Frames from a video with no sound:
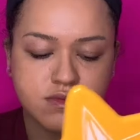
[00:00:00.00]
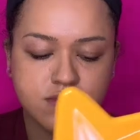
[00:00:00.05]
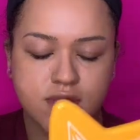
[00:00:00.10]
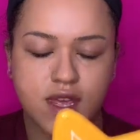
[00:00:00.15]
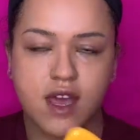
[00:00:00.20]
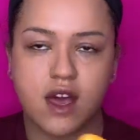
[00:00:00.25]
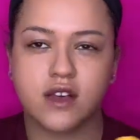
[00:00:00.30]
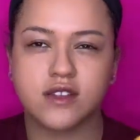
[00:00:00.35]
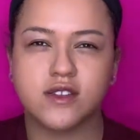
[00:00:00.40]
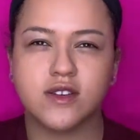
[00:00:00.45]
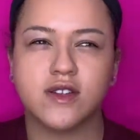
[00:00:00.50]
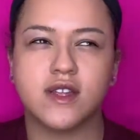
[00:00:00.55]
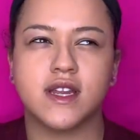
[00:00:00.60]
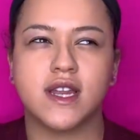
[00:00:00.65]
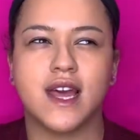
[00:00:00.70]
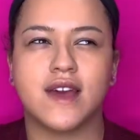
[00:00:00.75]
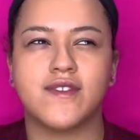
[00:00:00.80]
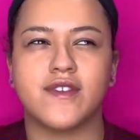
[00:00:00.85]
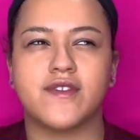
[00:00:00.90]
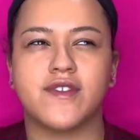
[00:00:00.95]
They also
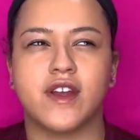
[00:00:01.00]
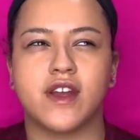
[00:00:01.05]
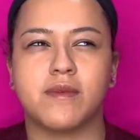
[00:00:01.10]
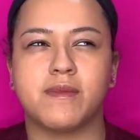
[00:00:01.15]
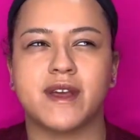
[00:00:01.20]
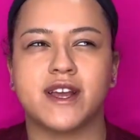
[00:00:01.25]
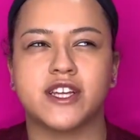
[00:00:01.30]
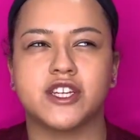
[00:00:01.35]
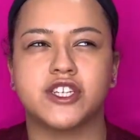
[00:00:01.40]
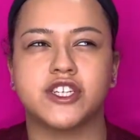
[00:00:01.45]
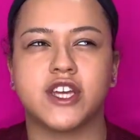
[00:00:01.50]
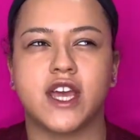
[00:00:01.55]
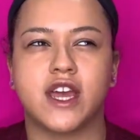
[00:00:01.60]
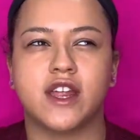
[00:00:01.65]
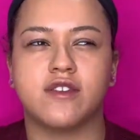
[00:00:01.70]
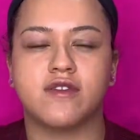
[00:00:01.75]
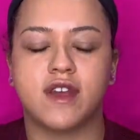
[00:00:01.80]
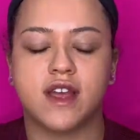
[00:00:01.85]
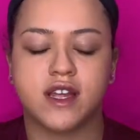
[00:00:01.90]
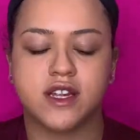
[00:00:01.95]
didn't have a very big
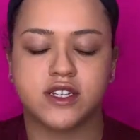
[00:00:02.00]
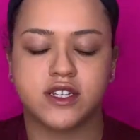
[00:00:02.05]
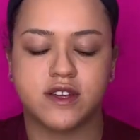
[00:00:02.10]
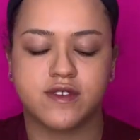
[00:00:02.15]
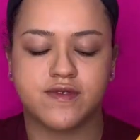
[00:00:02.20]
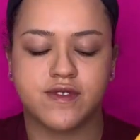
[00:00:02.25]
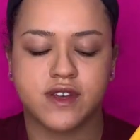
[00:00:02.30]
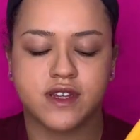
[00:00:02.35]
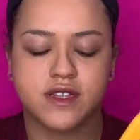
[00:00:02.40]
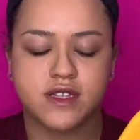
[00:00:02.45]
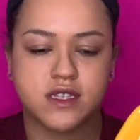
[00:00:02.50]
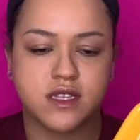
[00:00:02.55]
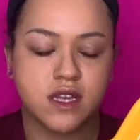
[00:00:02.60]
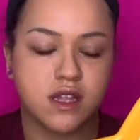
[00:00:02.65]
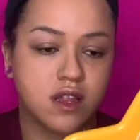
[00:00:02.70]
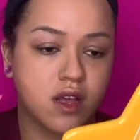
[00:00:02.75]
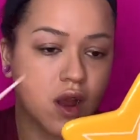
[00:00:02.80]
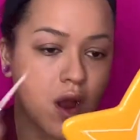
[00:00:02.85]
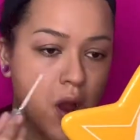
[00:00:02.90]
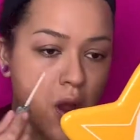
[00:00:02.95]
shade range of
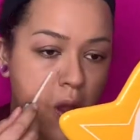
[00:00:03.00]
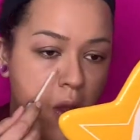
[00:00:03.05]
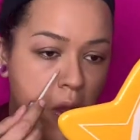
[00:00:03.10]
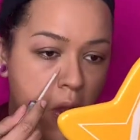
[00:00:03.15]
concealer.